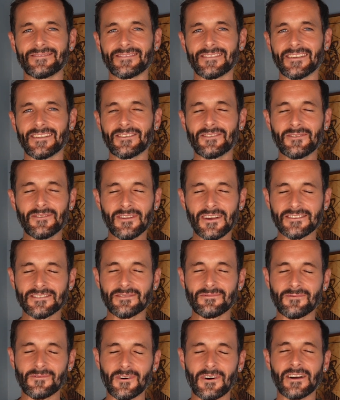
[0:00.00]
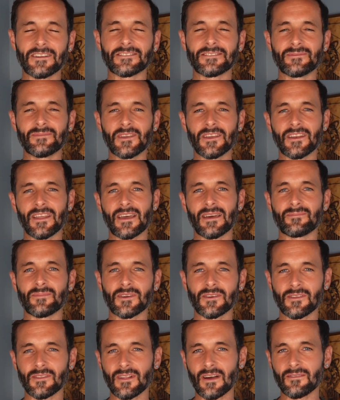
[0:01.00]
who doesn't want to be an
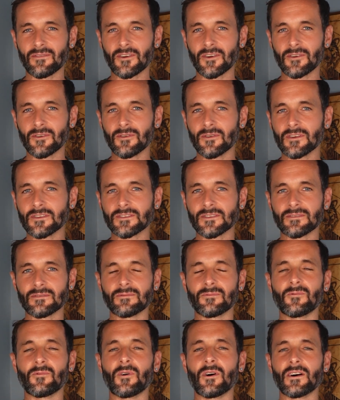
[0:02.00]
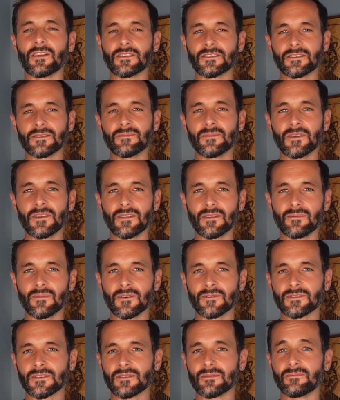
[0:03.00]
epic lover? Who doesn't want to be the
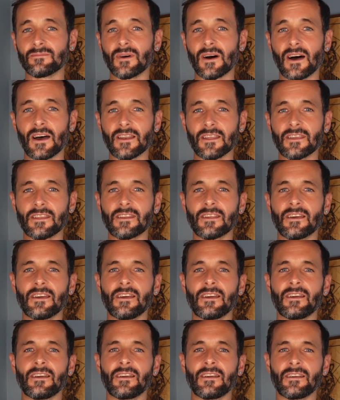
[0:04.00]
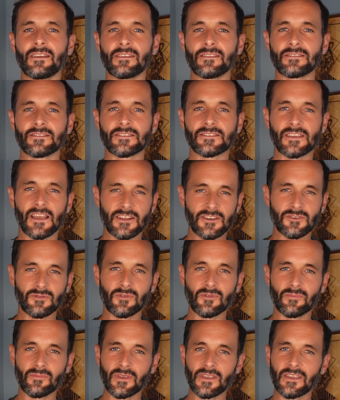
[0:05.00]
most embodied
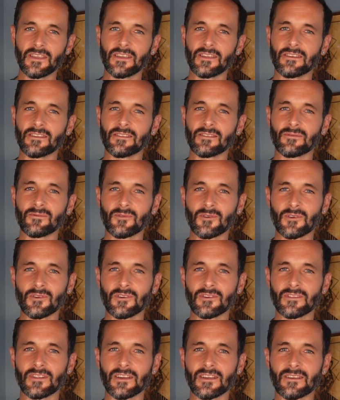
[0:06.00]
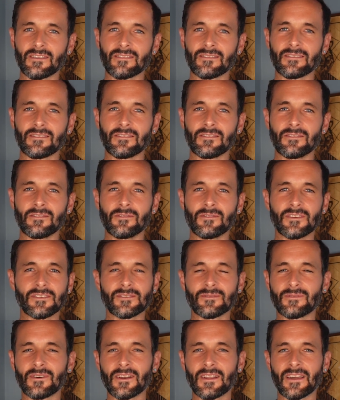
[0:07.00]
sexual being in the world? Like, who
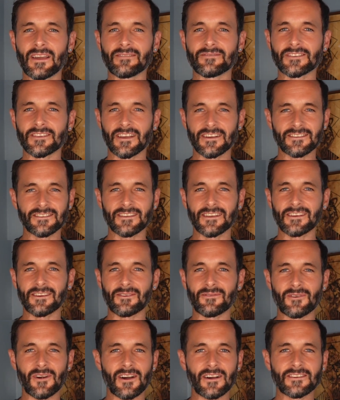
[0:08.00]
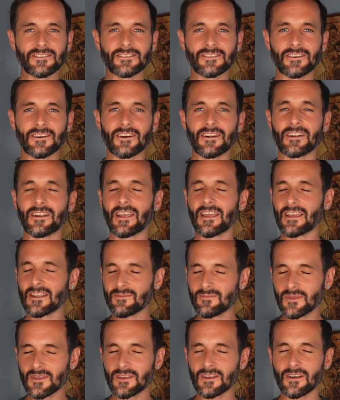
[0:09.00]
doesn't want to have sex like a rock star and
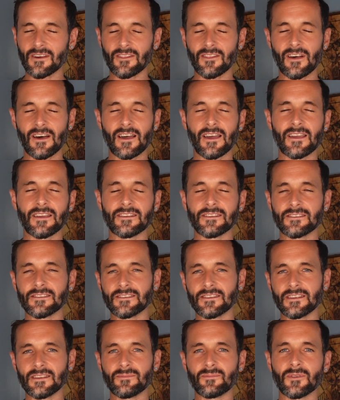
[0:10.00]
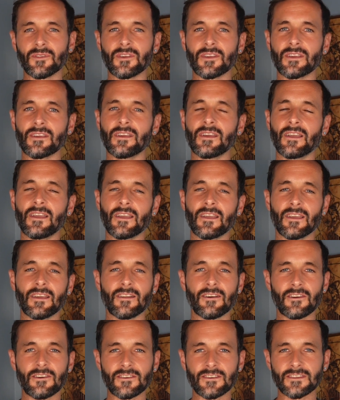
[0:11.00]
be aligned deeply in
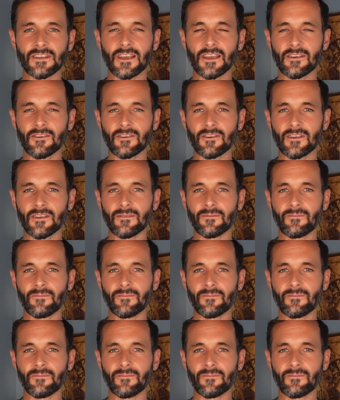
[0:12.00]
our integrity?